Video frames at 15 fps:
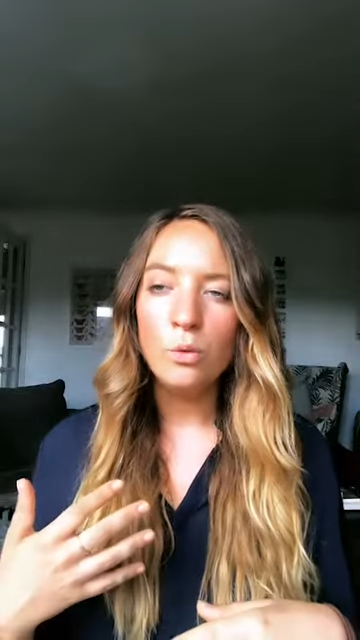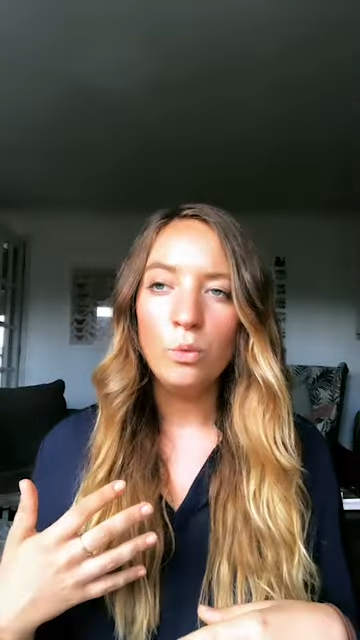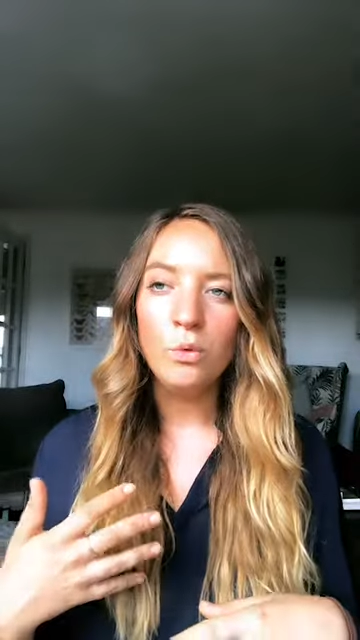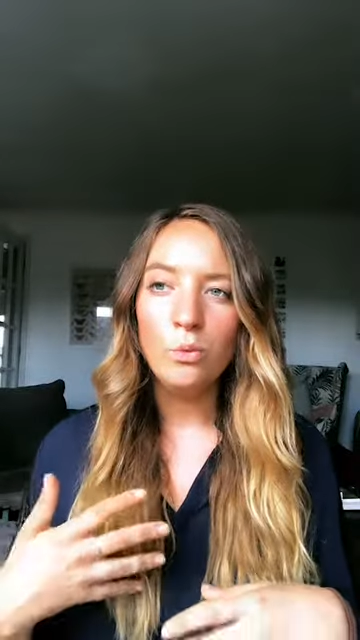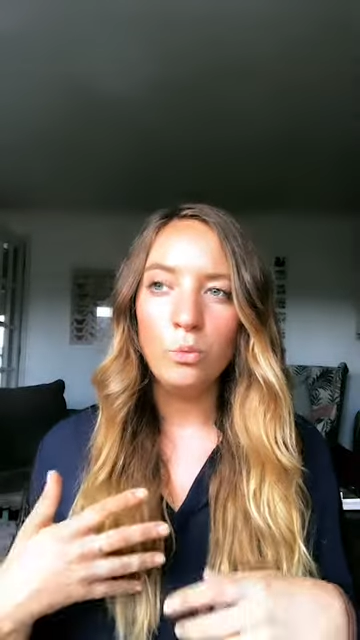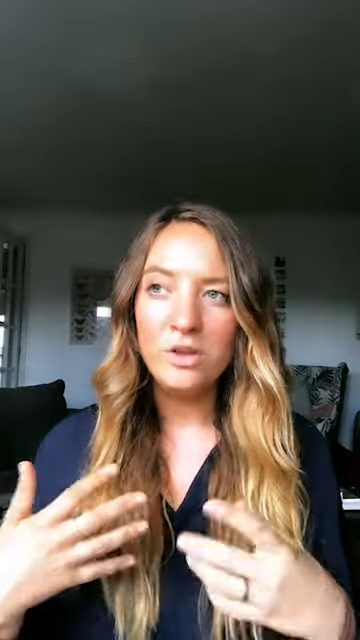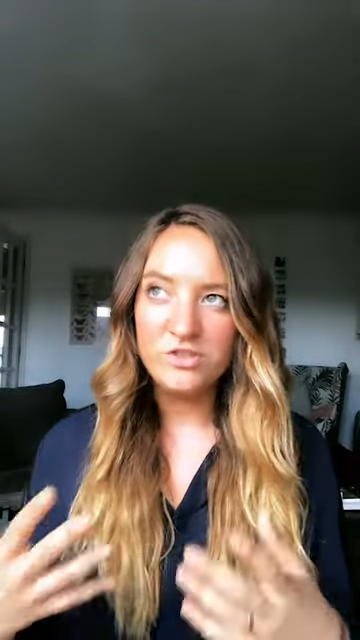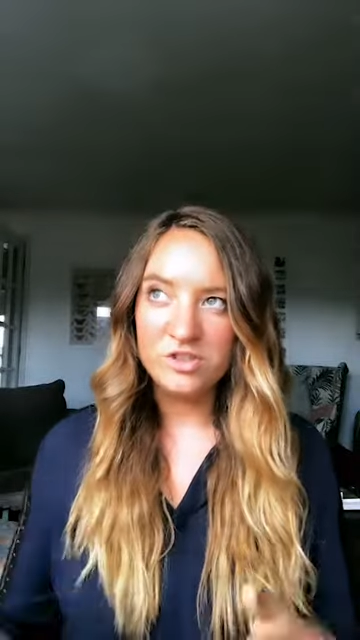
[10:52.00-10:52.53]

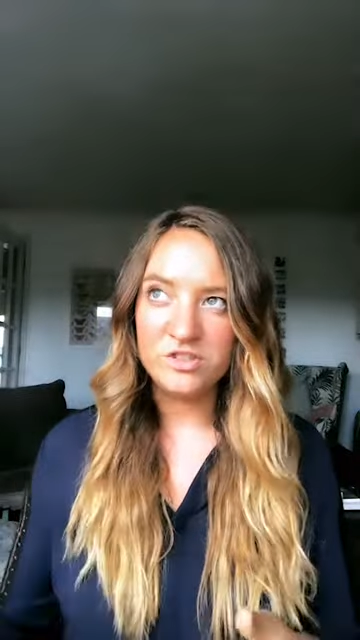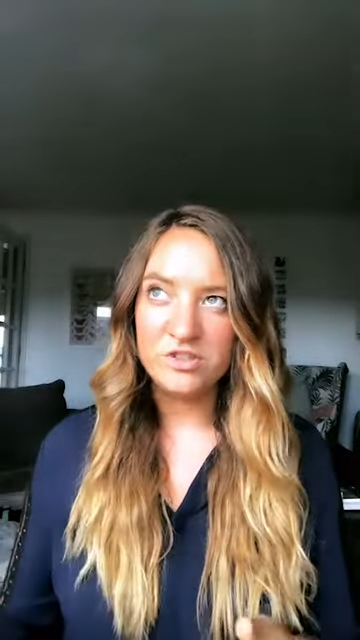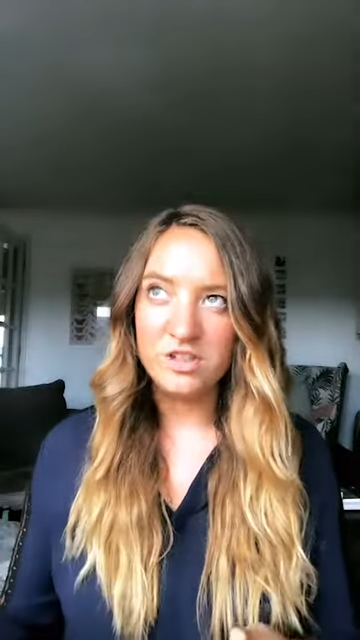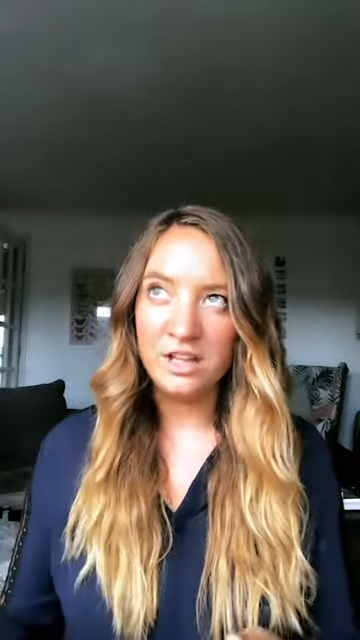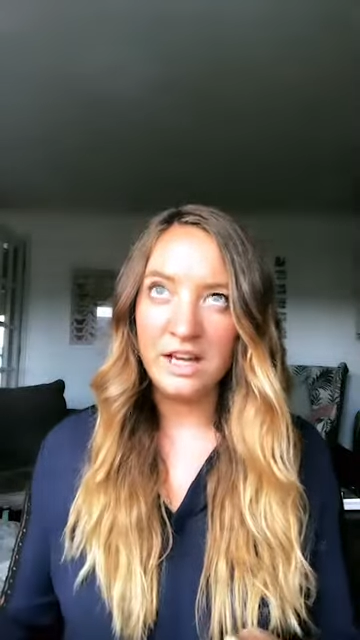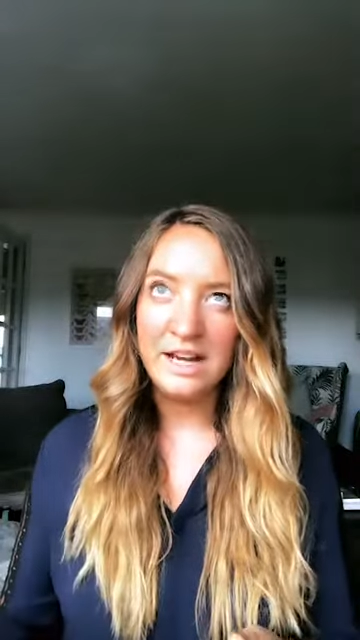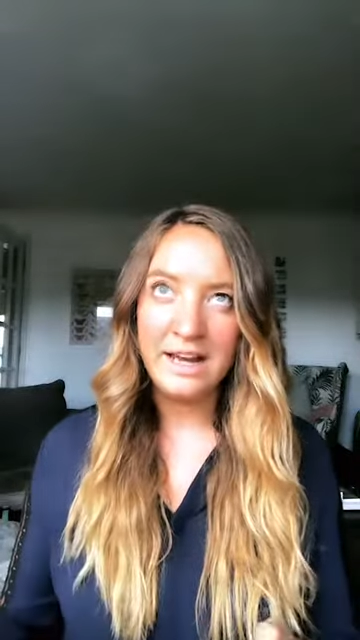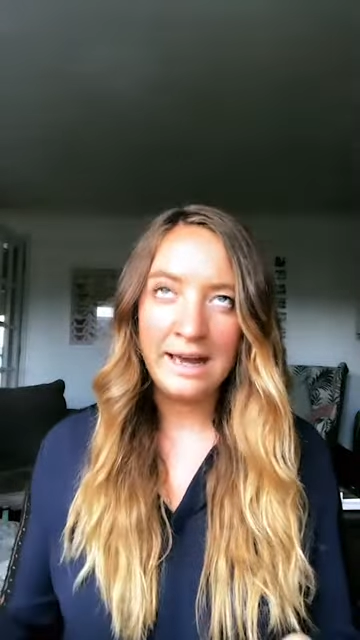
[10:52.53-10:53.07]
with just the
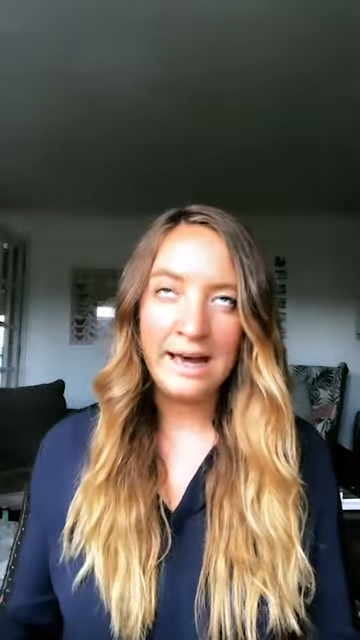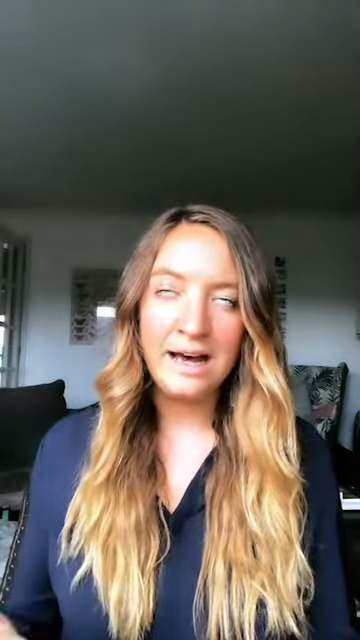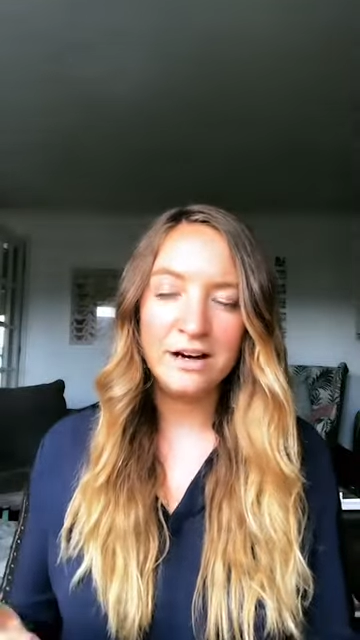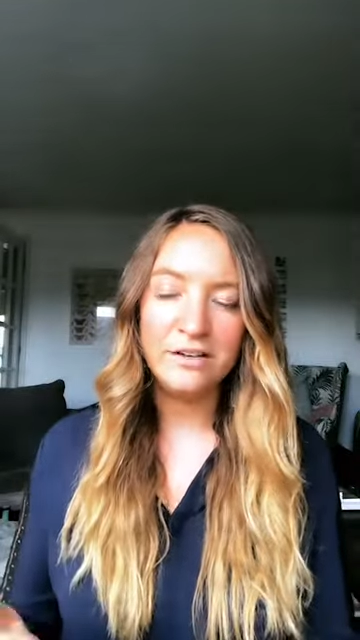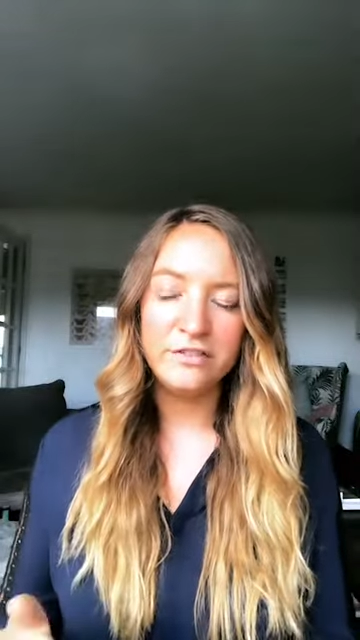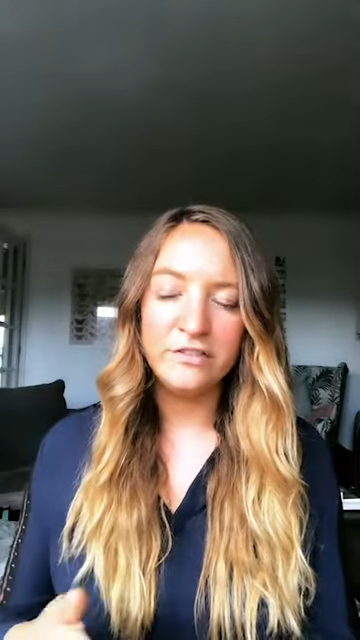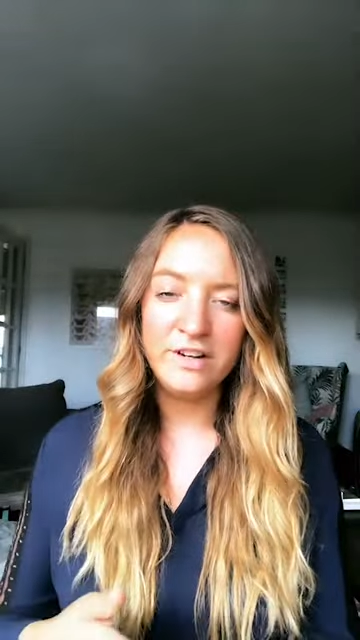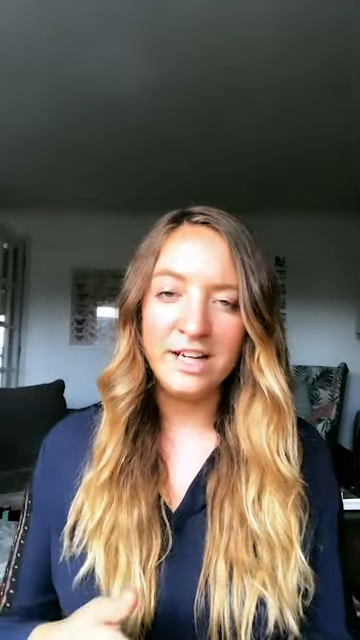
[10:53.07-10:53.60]
light I
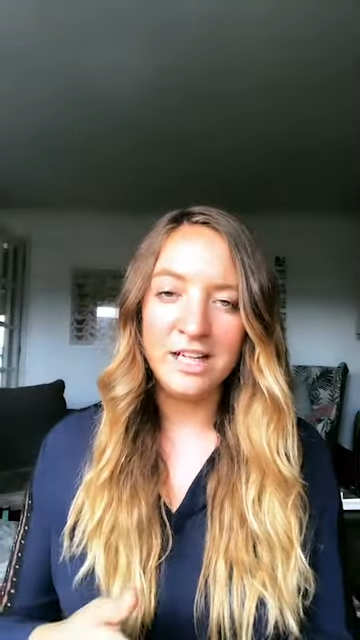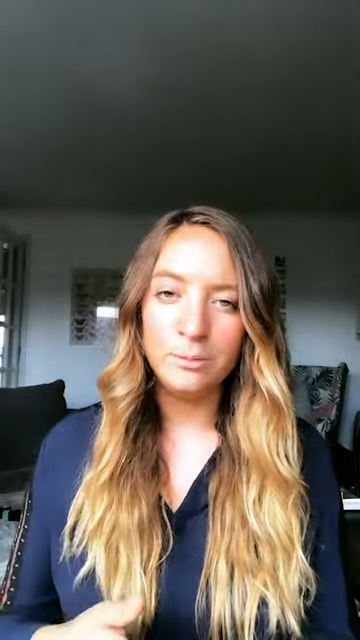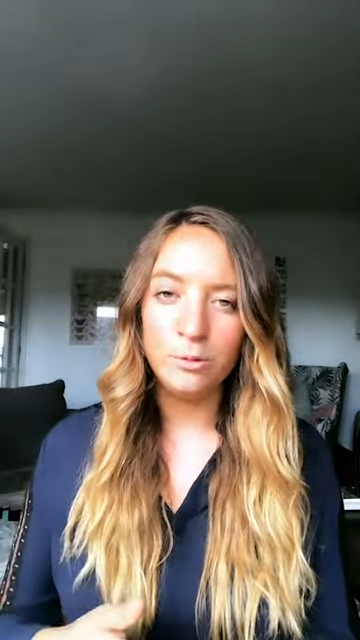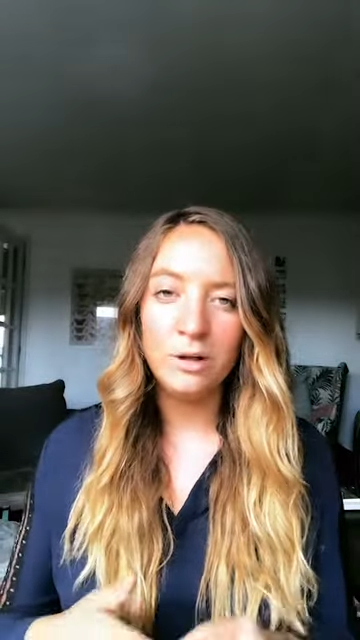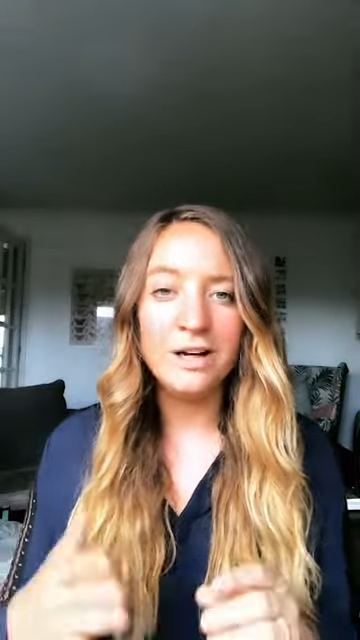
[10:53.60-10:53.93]
have available.